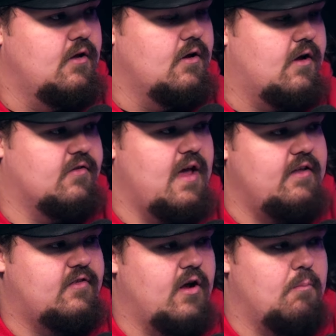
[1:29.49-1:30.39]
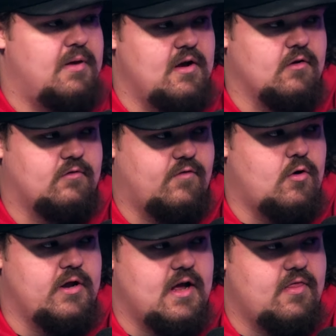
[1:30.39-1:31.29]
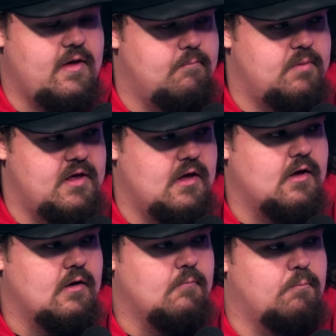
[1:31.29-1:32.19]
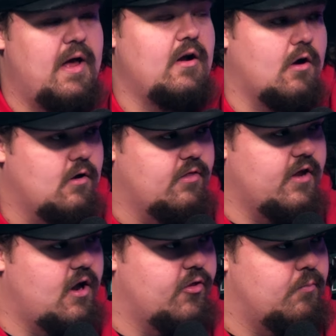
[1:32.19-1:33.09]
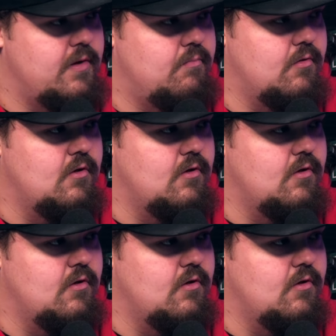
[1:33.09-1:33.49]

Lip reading: because that's their peers voting on them being better than other people.